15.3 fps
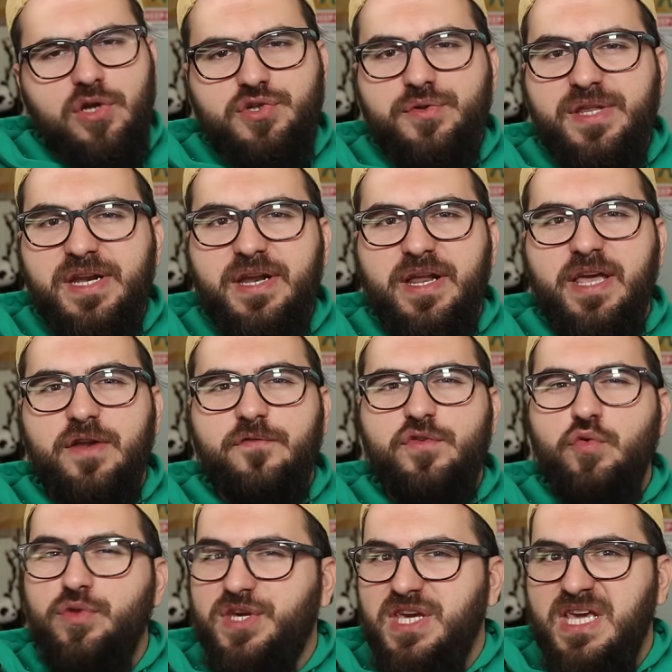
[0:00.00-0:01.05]
also did an
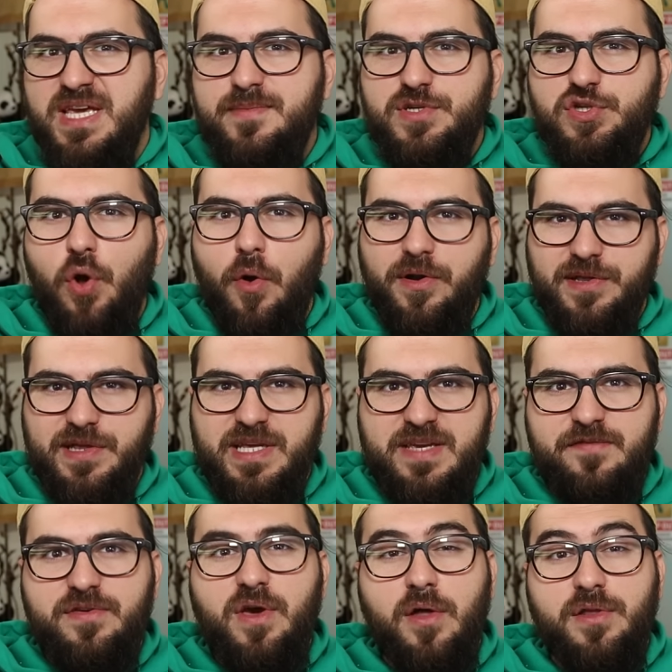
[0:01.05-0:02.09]
interview with Keemstar and
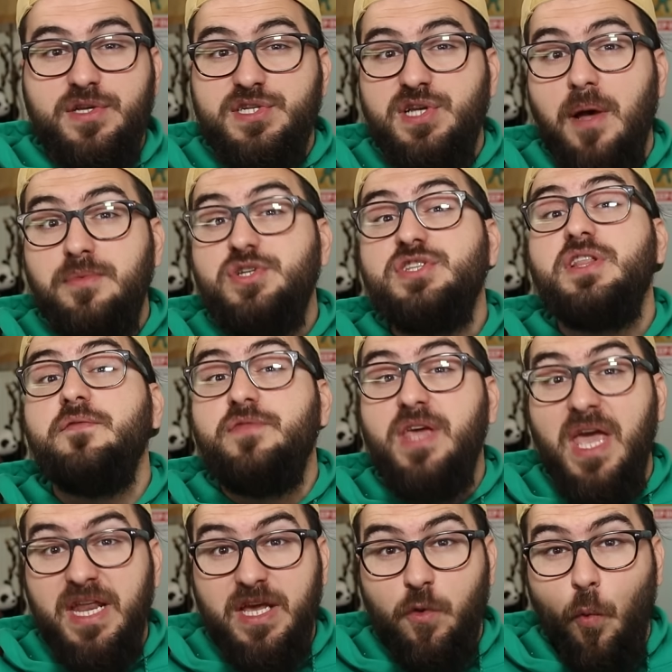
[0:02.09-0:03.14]
Leafy on the subject of
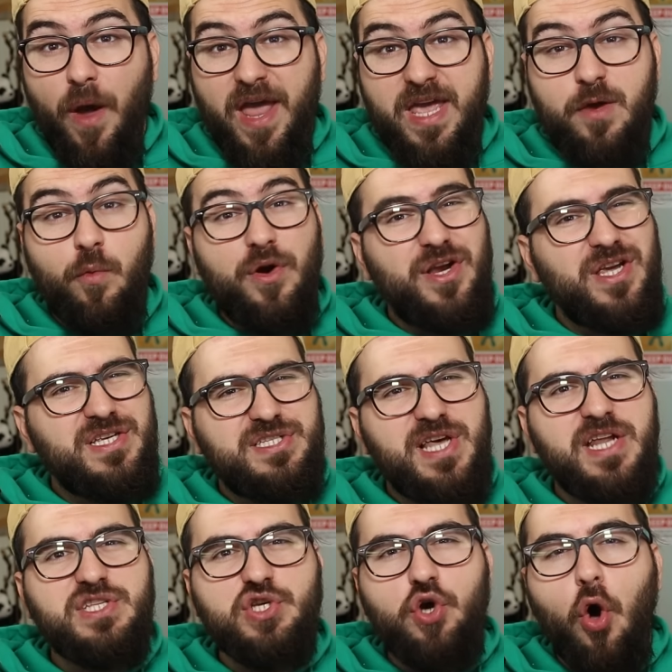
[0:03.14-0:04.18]
gaining weight, where he
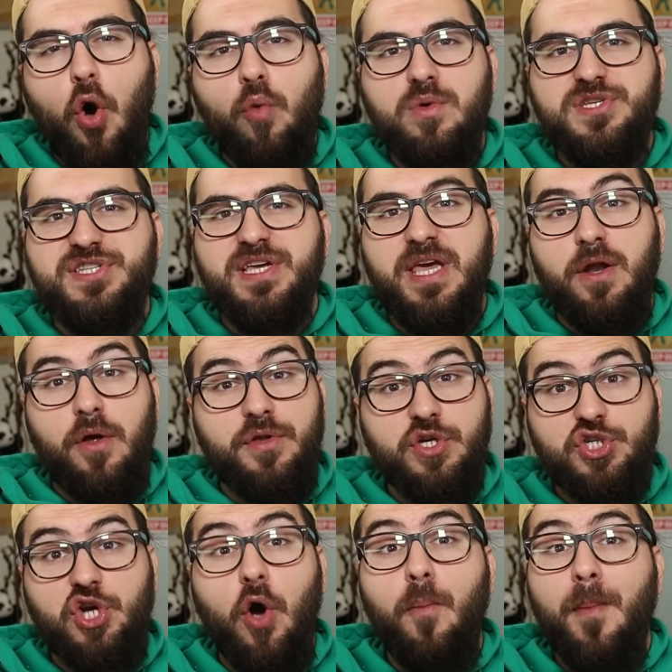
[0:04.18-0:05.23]
said his goal was to get on the
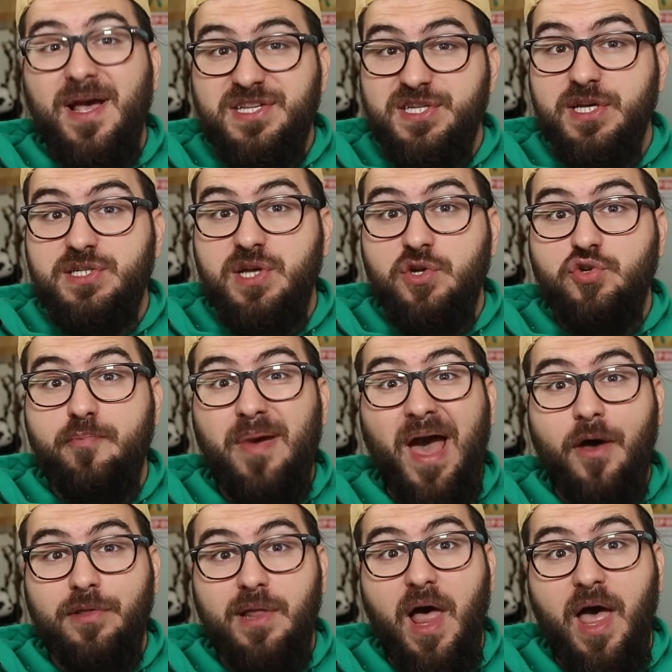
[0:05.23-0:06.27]
show My 600 Pound